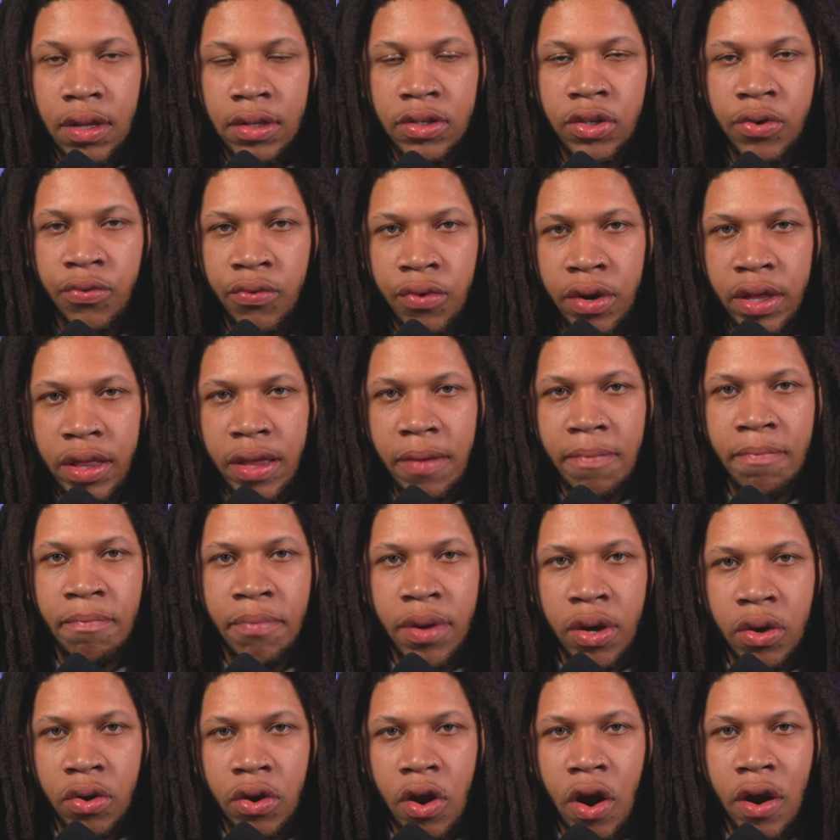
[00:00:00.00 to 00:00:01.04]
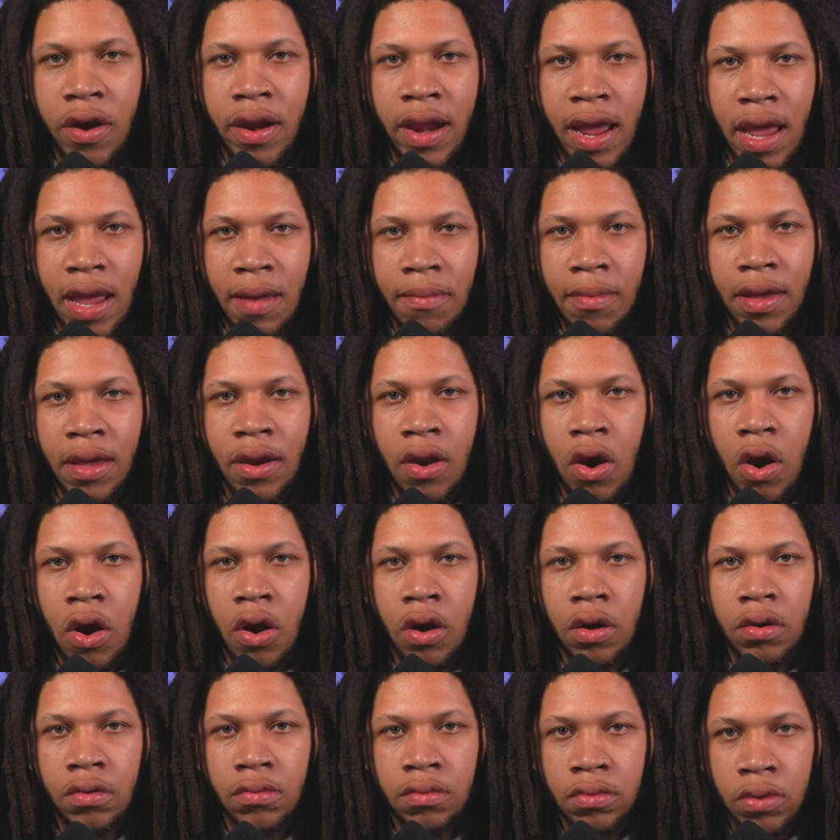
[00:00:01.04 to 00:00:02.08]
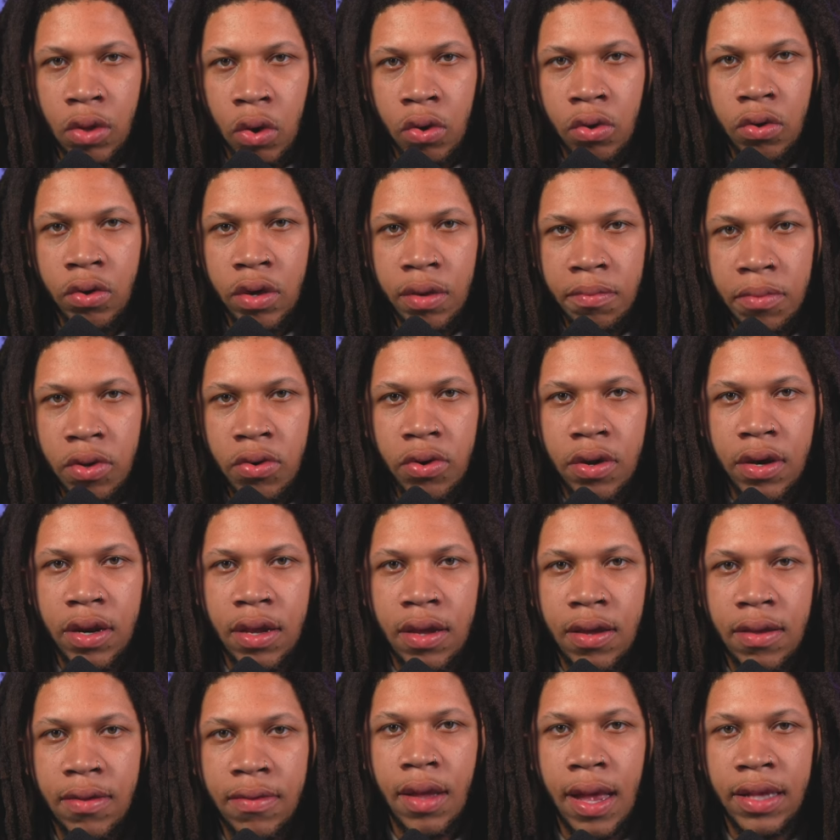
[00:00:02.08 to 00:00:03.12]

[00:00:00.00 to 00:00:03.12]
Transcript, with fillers: and to really build our name in our local community,